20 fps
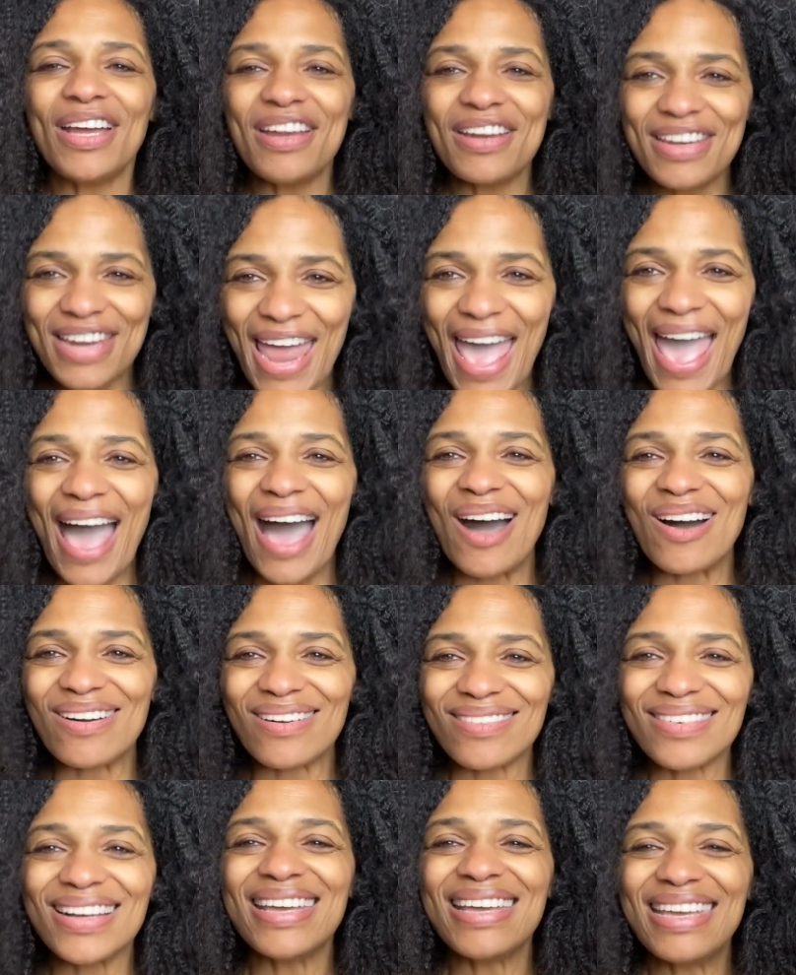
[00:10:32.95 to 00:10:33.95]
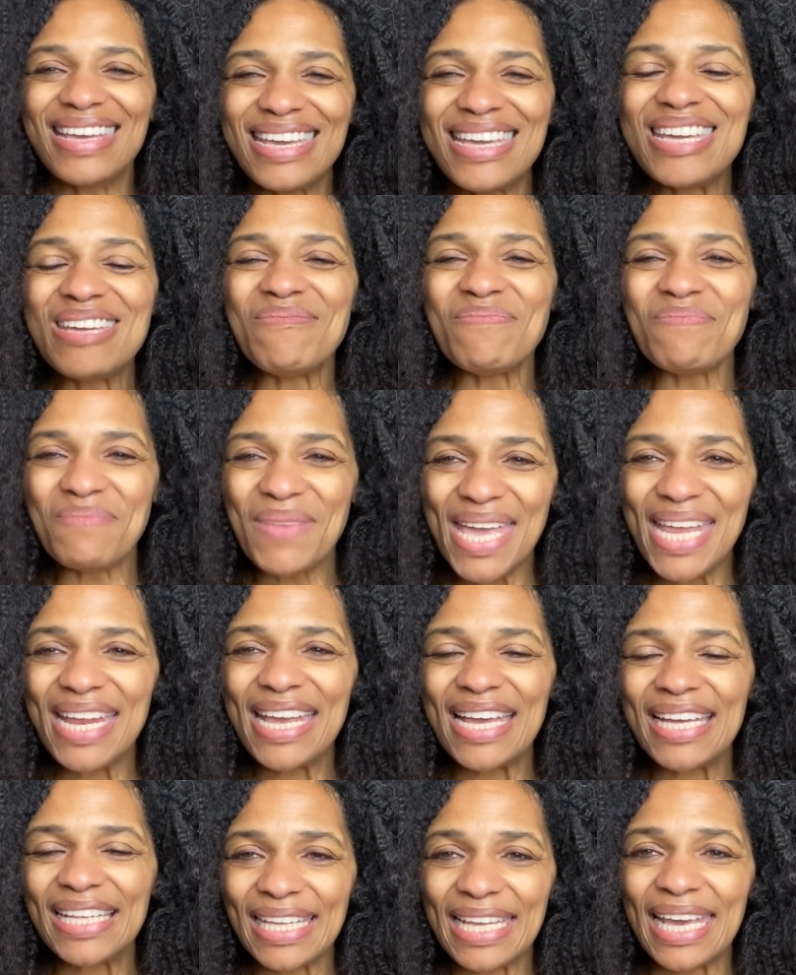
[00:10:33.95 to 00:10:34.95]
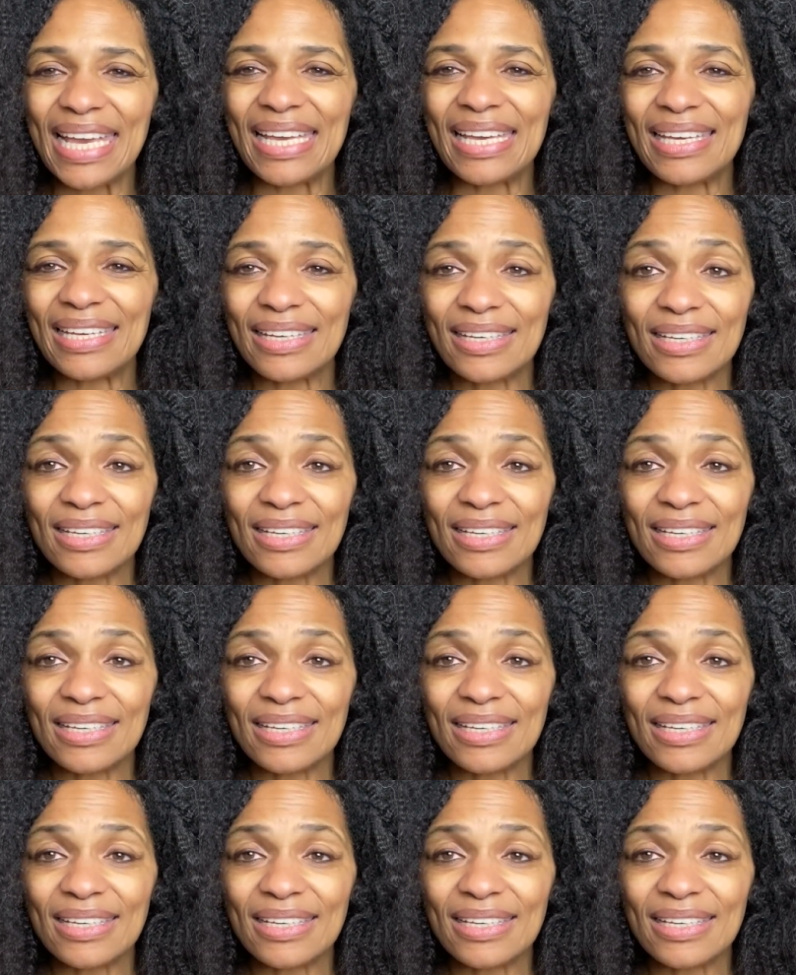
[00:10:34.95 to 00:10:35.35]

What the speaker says: Now, immediately.